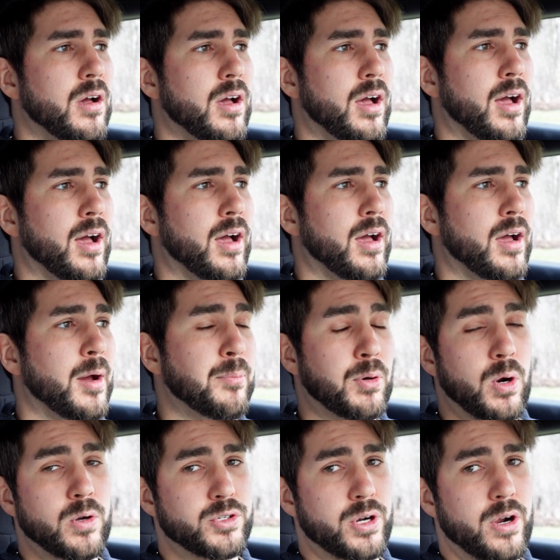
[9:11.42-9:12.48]
a
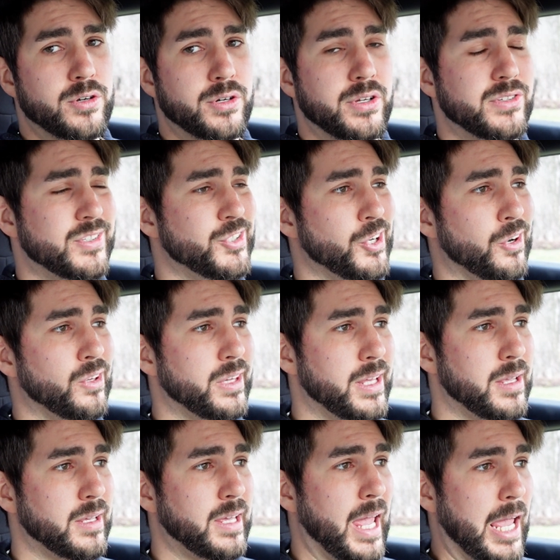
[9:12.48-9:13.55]
Procharger is
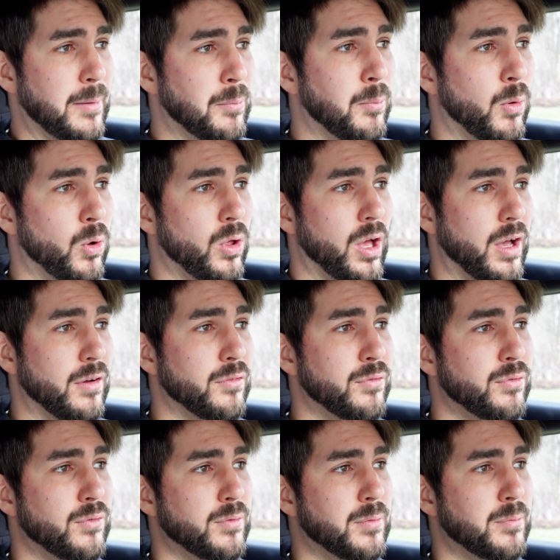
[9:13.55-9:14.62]
generally capable of
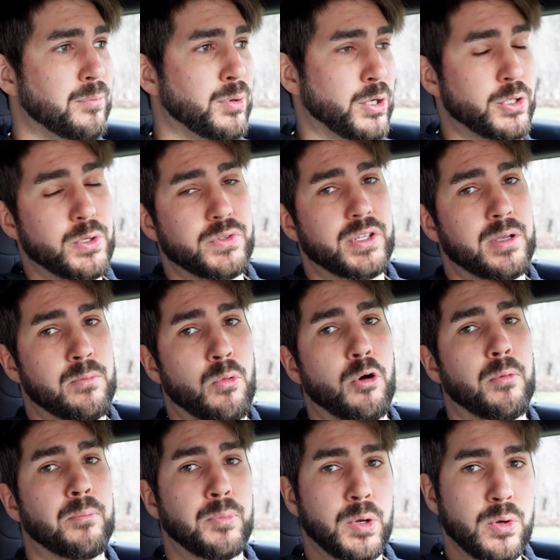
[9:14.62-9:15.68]
producing
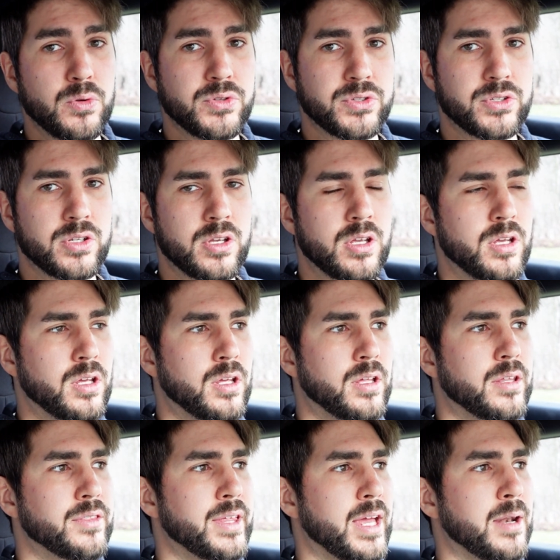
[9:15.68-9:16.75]
more boost
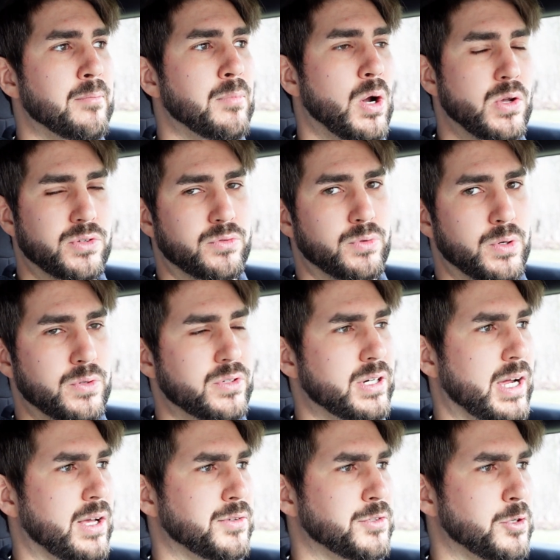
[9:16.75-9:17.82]
than most Root
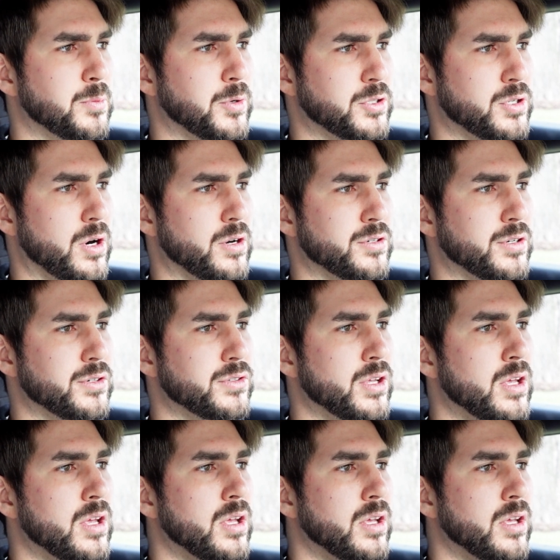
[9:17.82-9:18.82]
style superchargers.